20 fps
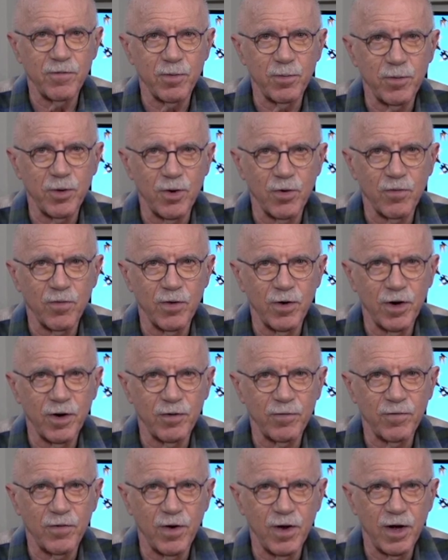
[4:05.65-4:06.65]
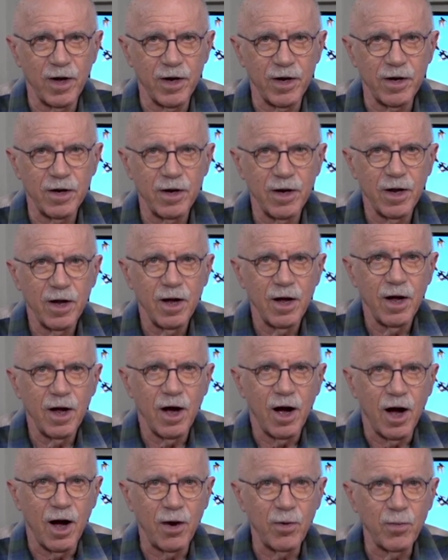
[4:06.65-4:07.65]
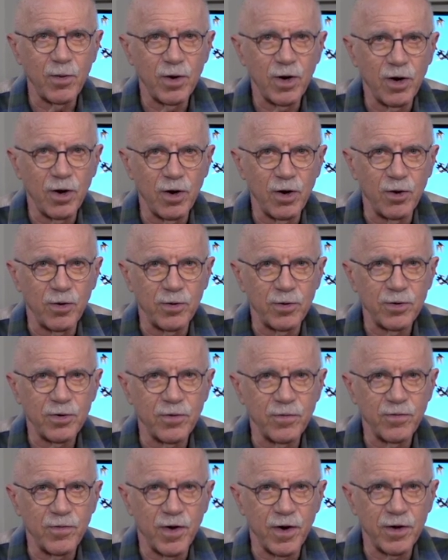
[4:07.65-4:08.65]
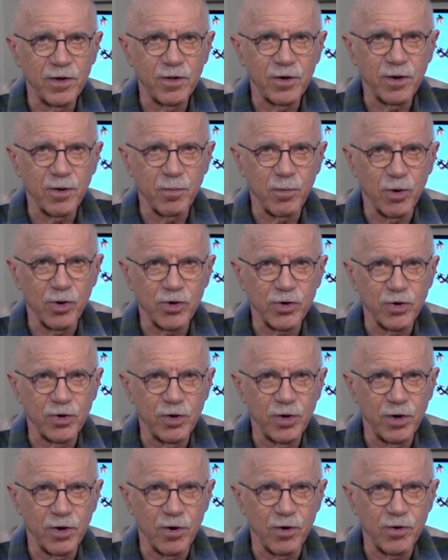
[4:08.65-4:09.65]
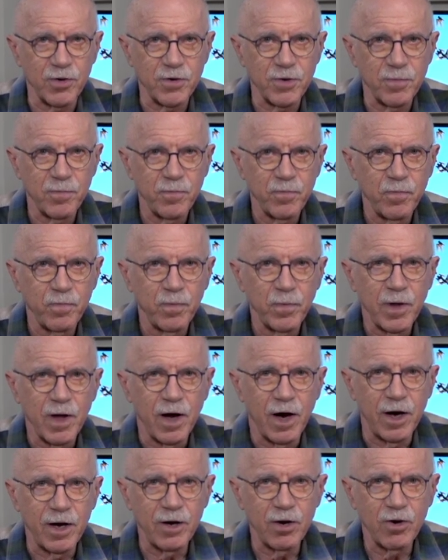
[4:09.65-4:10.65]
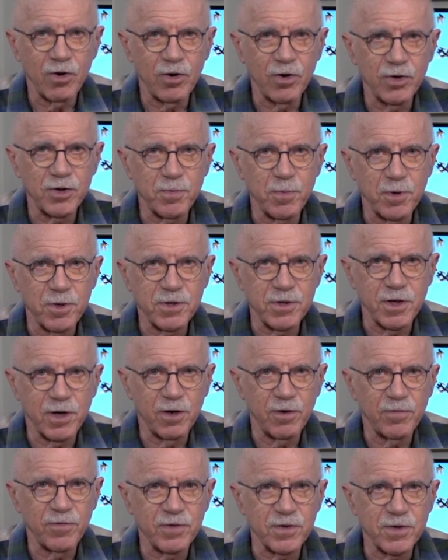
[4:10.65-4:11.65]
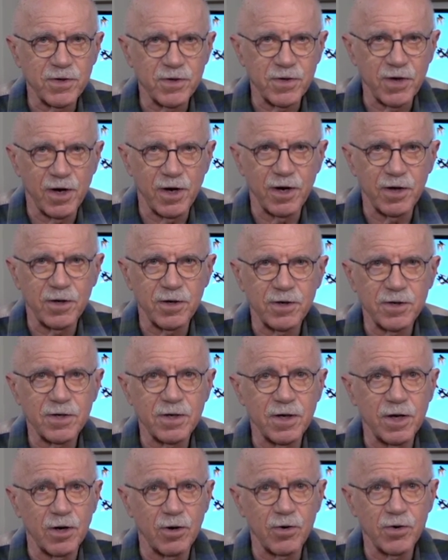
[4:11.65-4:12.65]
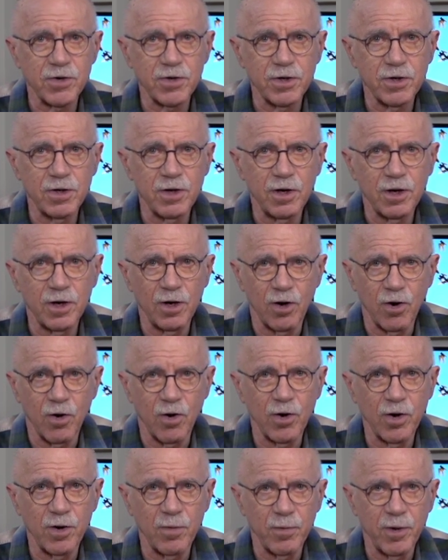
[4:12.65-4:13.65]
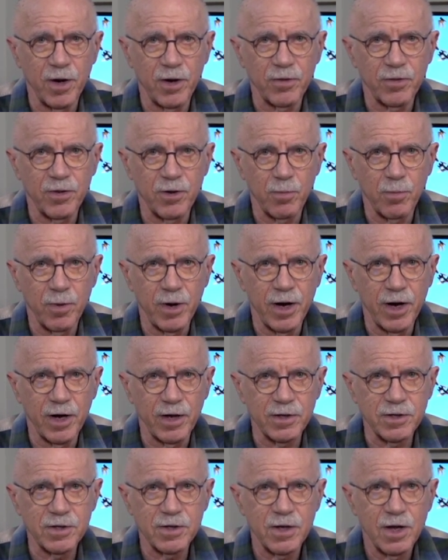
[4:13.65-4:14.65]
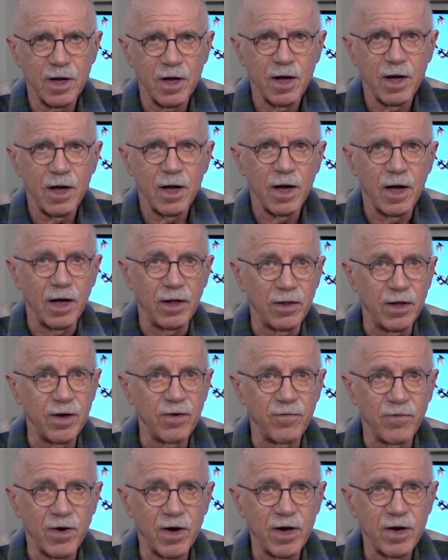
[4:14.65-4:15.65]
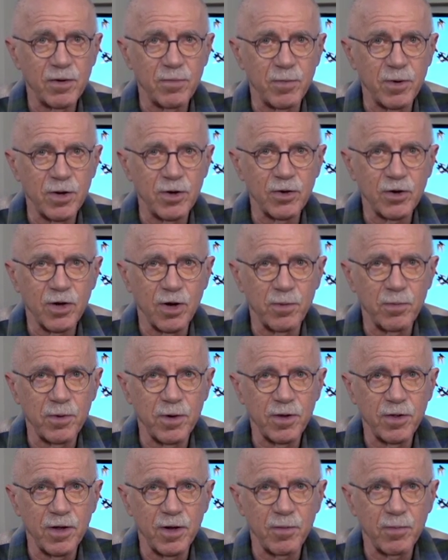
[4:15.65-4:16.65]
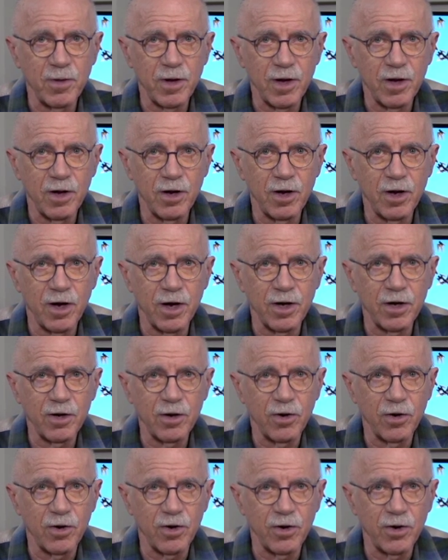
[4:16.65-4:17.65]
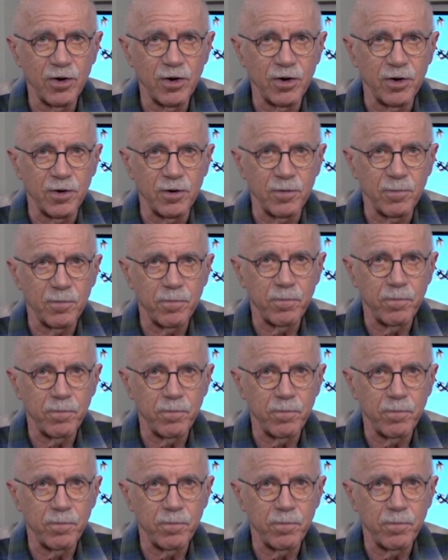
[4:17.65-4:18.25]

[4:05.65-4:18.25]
from the overnight flight, I went alone to find the commercial hunters. I introduced myself as a scientist interested in learning about their bats, and they invited me to accompany them that night on a hunt.